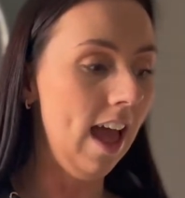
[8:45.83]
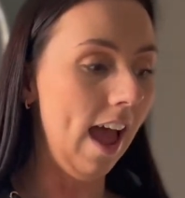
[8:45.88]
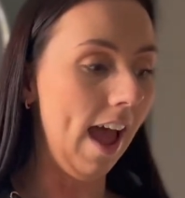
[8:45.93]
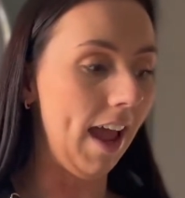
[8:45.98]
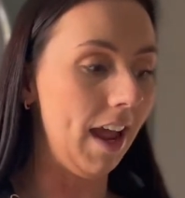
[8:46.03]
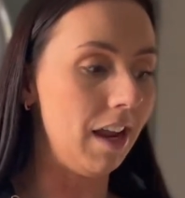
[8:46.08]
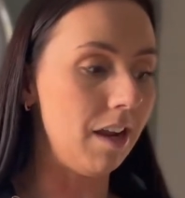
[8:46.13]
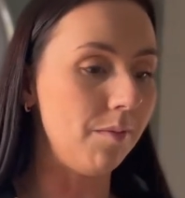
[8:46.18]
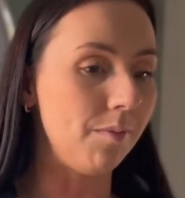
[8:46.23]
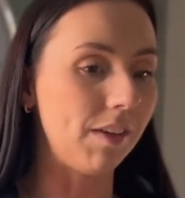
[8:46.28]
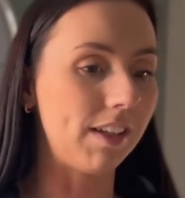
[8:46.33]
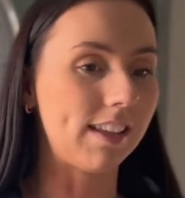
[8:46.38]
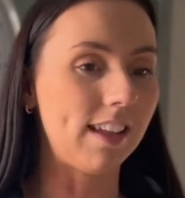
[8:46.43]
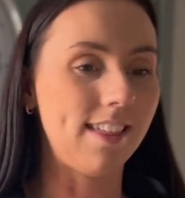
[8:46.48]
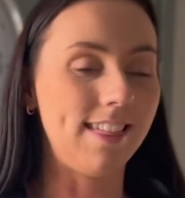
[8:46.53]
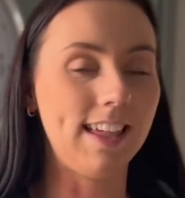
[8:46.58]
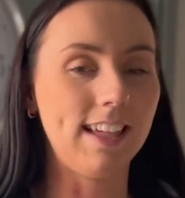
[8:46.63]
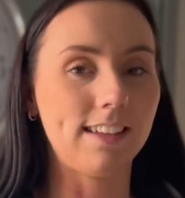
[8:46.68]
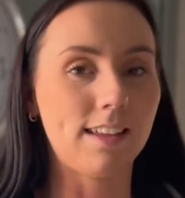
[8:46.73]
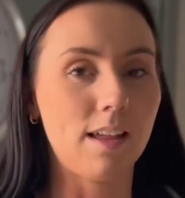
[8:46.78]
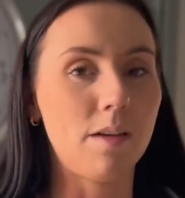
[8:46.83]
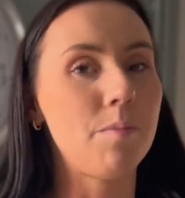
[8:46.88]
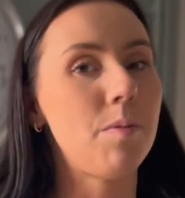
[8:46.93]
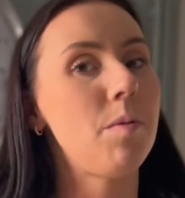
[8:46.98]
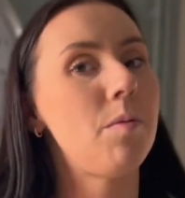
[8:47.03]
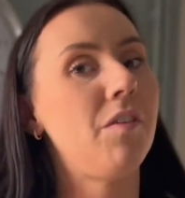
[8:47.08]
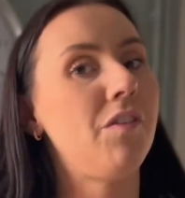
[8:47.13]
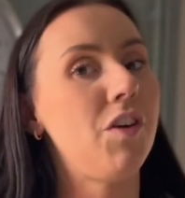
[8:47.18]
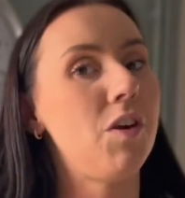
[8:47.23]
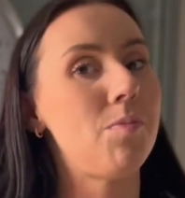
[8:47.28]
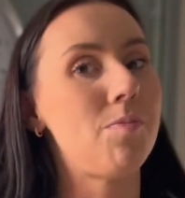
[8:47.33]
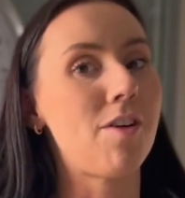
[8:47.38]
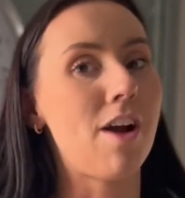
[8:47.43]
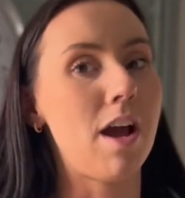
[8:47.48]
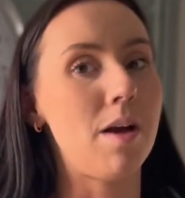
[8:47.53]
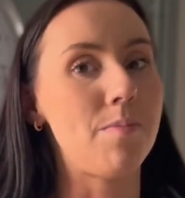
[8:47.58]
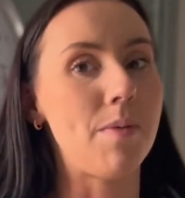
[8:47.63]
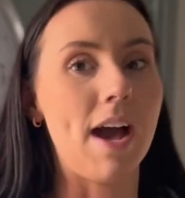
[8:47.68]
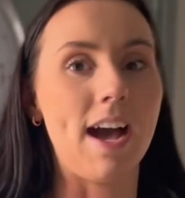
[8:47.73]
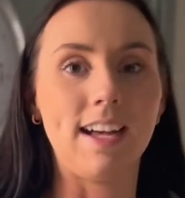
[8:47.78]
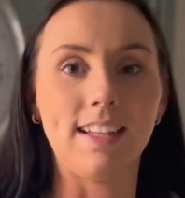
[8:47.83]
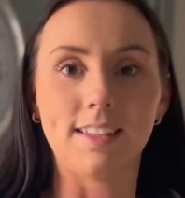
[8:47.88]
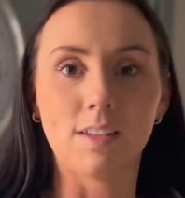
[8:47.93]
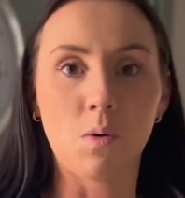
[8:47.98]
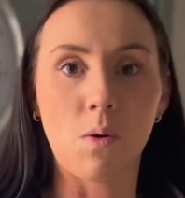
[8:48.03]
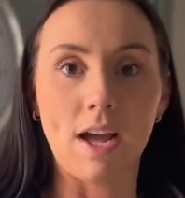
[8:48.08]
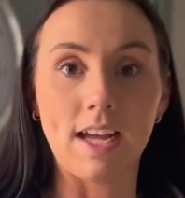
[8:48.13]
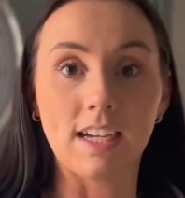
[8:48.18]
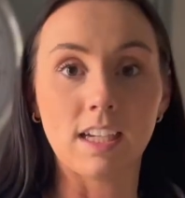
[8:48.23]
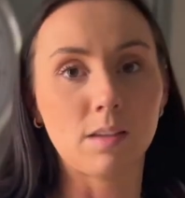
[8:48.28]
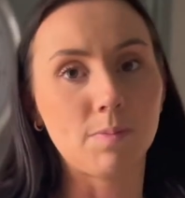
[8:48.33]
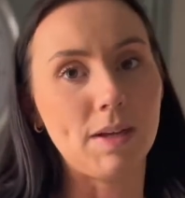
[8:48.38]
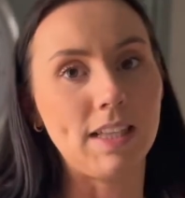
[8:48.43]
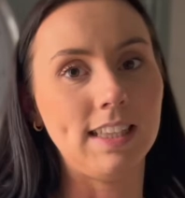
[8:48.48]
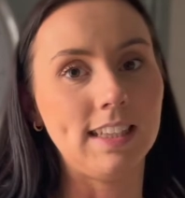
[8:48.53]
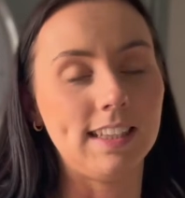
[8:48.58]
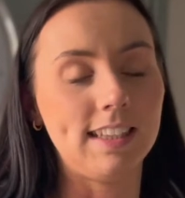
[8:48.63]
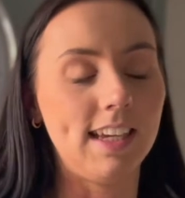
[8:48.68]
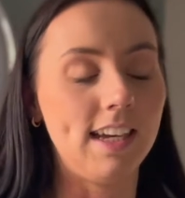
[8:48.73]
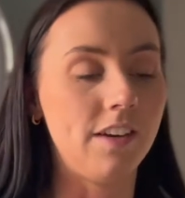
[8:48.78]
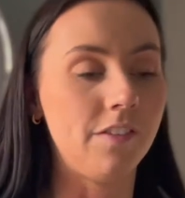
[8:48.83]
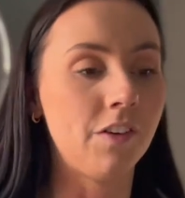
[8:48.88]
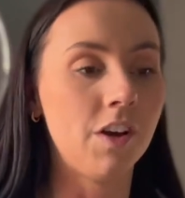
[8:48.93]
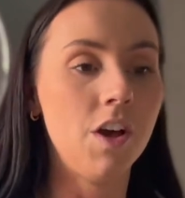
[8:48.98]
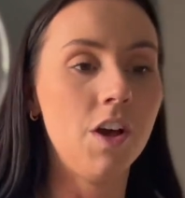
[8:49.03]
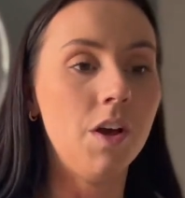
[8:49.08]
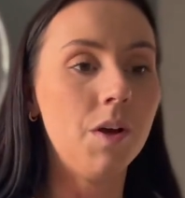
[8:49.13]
because I think some people view prep as quite expensive.